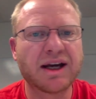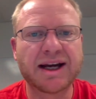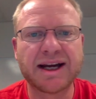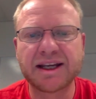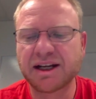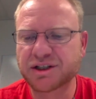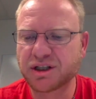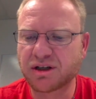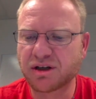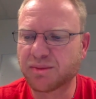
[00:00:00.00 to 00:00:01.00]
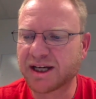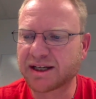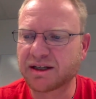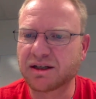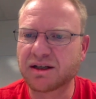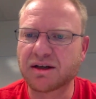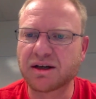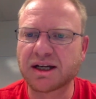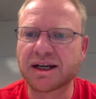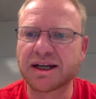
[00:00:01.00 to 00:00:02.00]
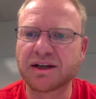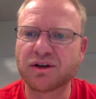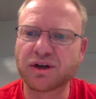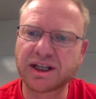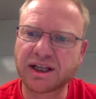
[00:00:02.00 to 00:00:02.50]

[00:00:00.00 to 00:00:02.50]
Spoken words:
I can actually go back and look